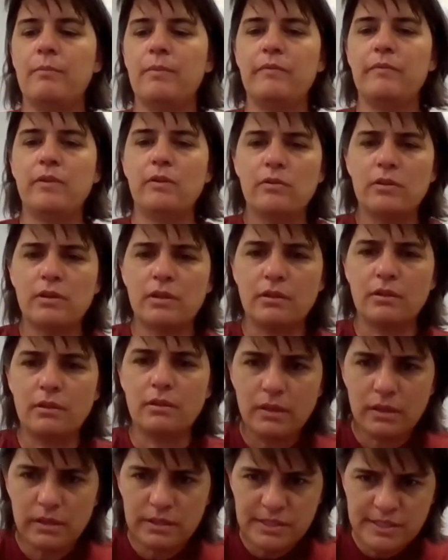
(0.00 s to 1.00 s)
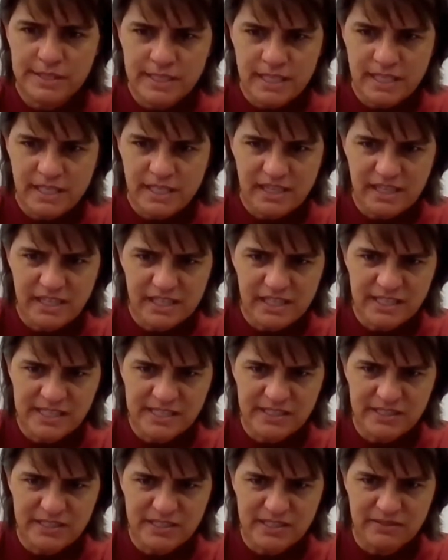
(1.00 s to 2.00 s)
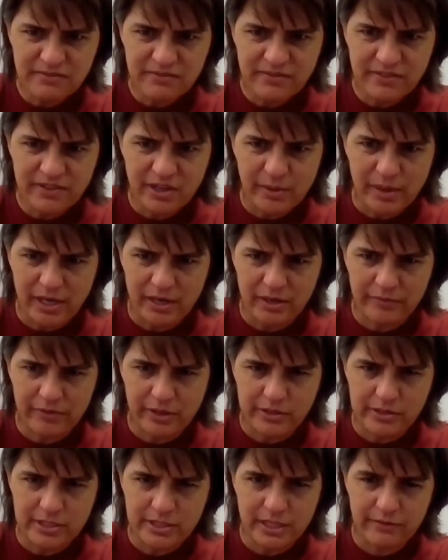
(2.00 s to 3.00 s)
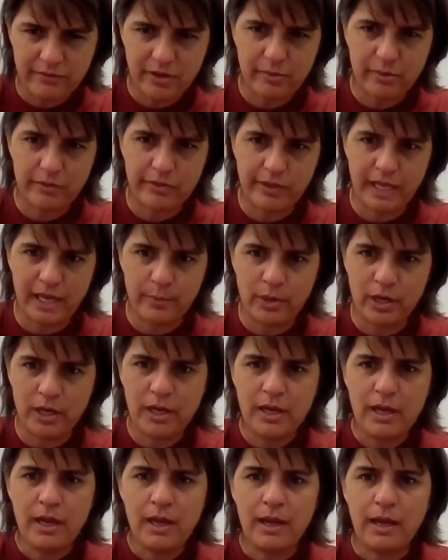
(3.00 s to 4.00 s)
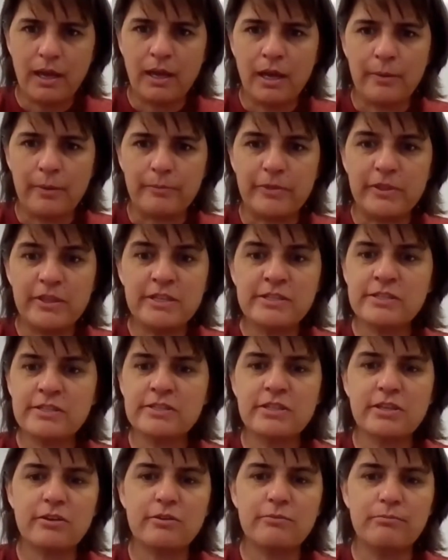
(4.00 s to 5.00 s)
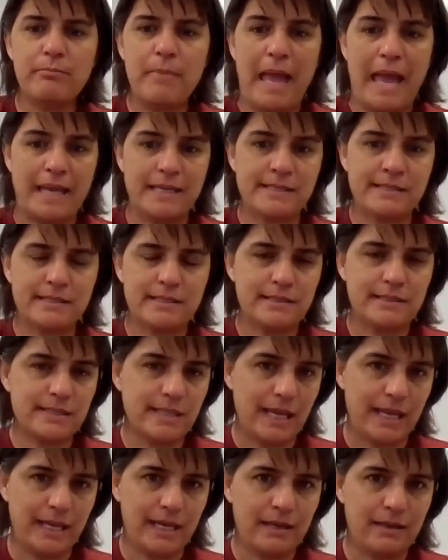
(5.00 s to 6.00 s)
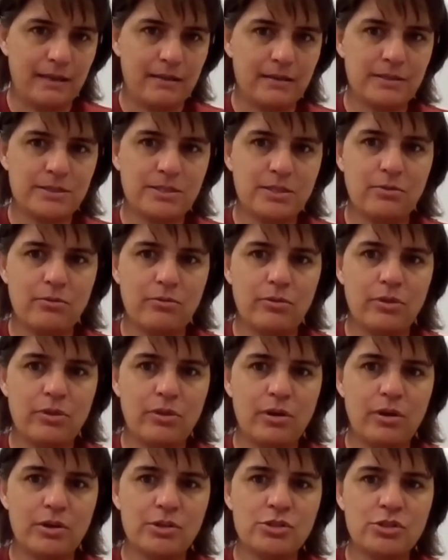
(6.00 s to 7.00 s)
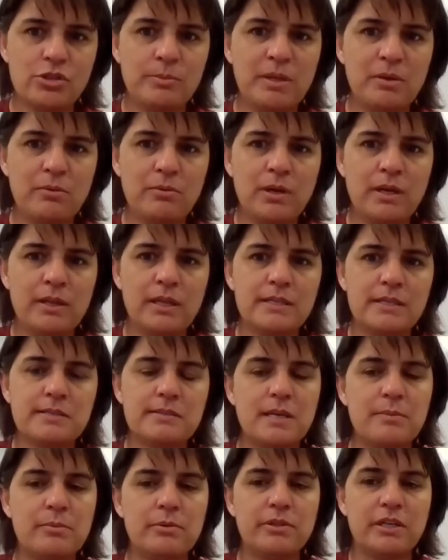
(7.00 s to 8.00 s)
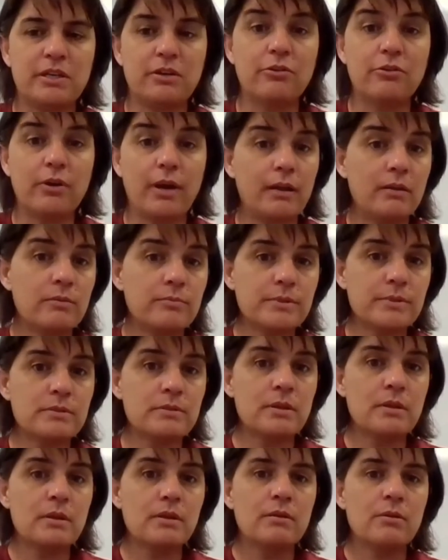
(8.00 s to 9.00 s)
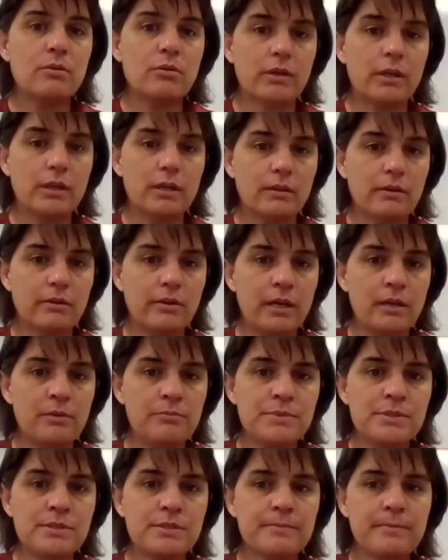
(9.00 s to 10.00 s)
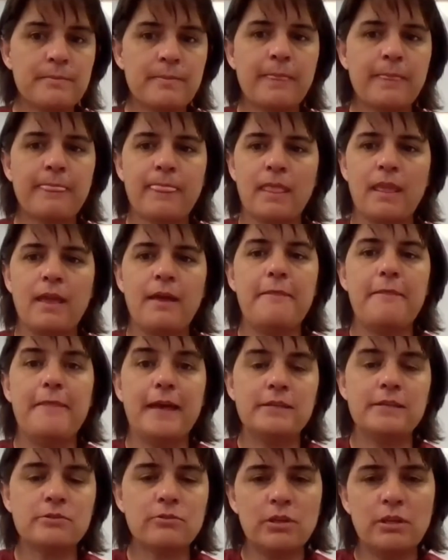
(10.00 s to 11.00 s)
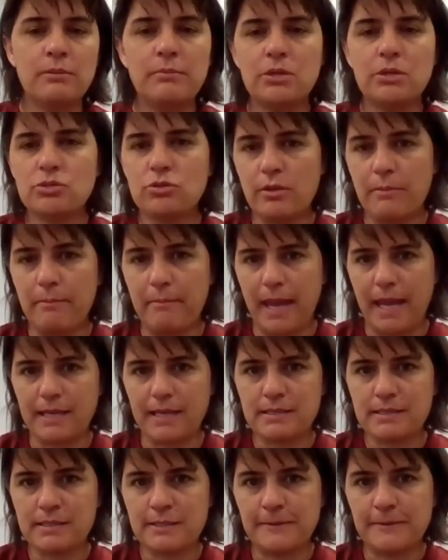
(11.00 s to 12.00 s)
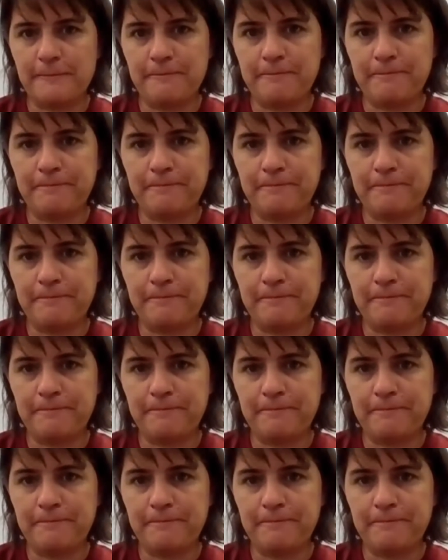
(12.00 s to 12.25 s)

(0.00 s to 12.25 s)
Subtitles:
If you can see this very well, I don't know if you can see that very well with the camera. This is the mass side. So there should be one that is labeled in grams or kilograms. That's going to measure the mass.